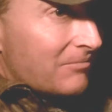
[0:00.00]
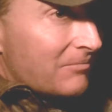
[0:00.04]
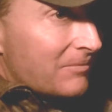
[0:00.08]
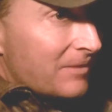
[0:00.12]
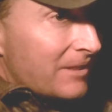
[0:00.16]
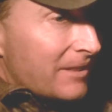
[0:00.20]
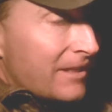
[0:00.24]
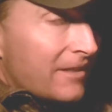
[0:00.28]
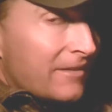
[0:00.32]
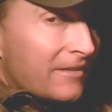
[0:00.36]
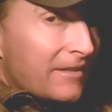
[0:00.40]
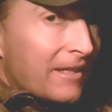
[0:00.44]

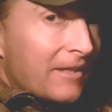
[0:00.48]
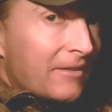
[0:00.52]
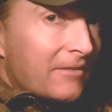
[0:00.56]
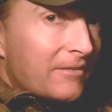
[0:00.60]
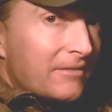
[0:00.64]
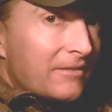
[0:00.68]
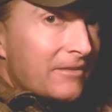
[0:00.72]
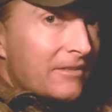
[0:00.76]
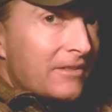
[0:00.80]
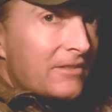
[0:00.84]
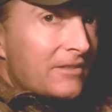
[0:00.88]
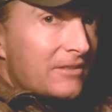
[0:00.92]
man,
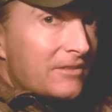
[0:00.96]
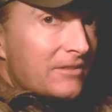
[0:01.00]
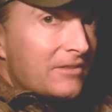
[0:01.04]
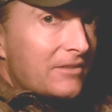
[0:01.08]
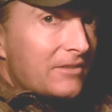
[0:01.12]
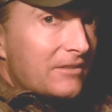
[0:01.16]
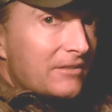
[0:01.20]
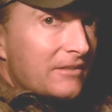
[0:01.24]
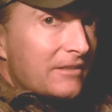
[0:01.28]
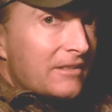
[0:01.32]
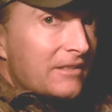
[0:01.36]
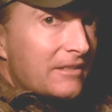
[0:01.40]

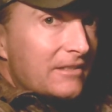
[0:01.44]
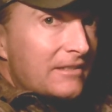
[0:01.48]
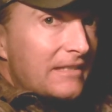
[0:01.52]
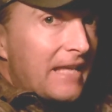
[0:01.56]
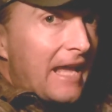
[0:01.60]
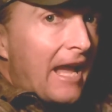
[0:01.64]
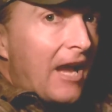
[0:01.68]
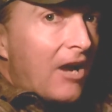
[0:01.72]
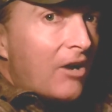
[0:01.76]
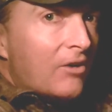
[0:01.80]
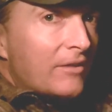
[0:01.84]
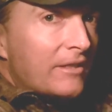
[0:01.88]
this
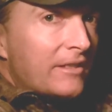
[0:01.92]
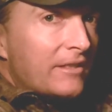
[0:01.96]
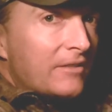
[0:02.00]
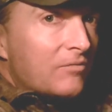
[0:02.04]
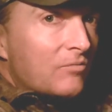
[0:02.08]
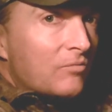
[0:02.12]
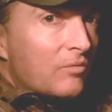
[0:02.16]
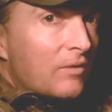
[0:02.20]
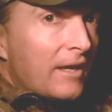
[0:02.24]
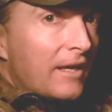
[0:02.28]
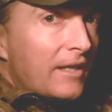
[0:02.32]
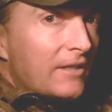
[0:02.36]

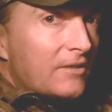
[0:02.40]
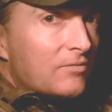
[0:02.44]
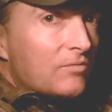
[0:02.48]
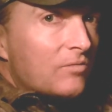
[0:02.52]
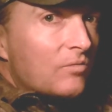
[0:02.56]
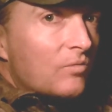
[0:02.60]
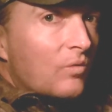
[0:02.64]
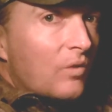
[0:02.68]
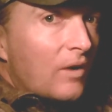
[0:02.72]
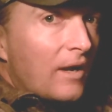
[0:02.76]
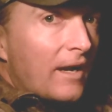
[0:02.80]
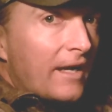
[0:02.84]
outing ranks
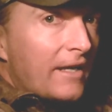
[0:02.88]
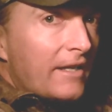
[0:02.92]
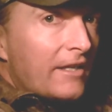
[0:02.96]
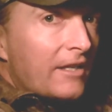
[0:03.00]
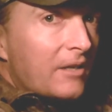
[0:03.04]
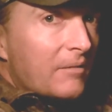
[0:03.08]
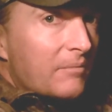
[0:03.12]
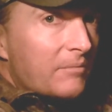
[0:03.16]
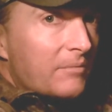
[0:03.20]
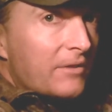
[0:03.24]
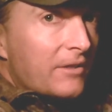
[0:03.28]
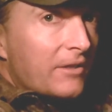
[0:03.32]
right
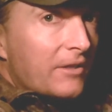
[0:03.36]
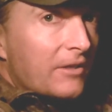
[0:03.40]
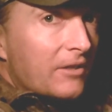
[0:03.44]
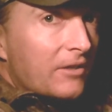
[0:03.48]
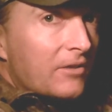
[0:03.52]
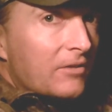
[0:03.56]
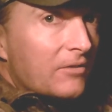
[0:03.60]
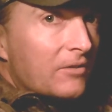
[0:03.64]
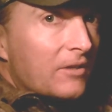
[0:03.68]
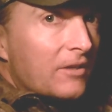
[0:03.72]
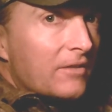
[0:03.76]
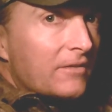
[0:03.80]
up
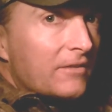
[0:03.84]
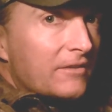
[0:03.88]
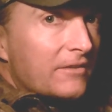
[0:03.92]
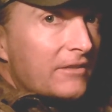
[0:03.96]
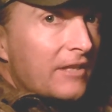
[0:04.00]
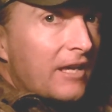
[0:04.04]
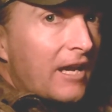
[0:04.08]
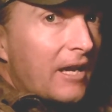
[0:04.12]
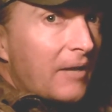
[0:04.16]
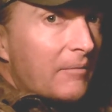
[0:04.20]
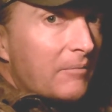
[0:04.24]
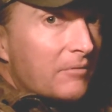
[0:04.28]
there at the
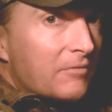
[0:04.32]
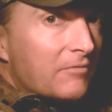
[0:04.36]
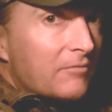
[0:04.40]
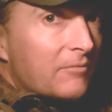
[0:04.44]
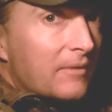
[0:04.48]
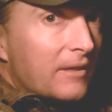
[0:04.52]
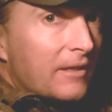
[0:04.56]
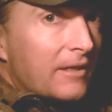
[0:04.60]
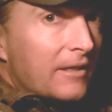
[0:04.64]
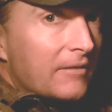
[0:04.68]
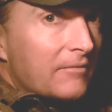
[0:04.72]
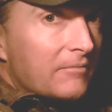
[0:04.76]
top of
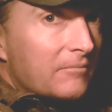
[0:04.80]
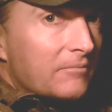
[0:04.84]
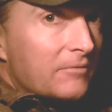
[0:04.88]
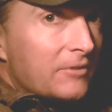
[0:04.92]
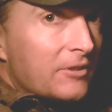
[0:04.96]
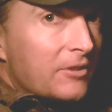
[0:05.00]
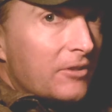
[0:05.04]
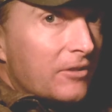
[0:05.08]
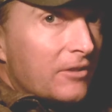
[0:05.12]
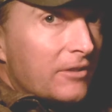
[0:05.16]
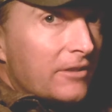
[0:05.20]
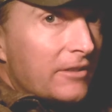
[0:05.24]
my
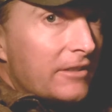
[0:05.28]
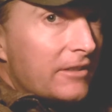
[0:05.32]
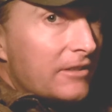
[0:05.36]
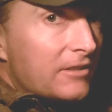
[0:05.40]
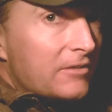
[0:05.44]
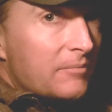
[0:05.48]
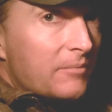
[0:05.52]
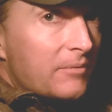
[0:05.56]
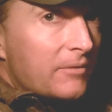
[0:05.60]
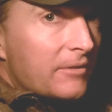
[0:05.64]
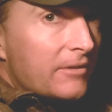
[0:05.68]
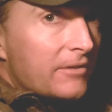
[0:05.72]
deer hunting
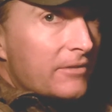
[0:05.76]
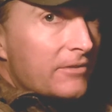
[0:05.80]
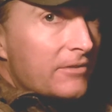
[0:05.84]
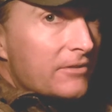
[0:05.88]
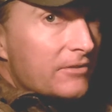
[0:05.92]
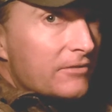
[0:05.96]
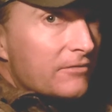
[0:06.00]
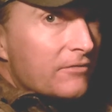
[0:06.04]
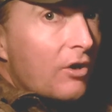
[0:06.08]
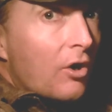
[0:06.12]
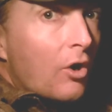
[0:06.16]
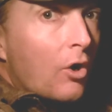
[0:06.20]

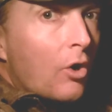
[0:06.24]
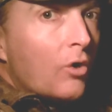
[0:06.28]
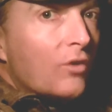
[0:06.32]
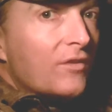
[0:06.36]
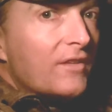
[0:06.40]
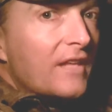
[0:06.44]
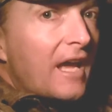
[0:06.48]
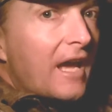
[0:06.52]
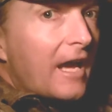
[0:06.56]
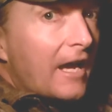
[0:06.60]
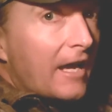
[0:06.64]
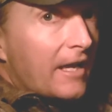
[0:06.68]
experiences of all
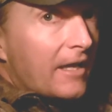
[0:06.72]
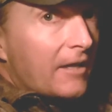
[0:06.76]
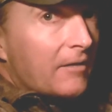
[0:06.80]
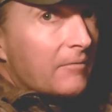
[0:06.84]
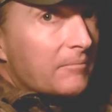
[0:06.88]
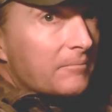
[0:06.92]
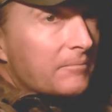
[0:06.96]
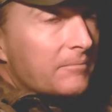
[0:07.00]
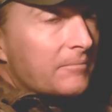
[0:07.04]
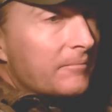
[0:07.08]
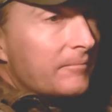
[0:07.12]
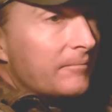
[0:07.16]
time.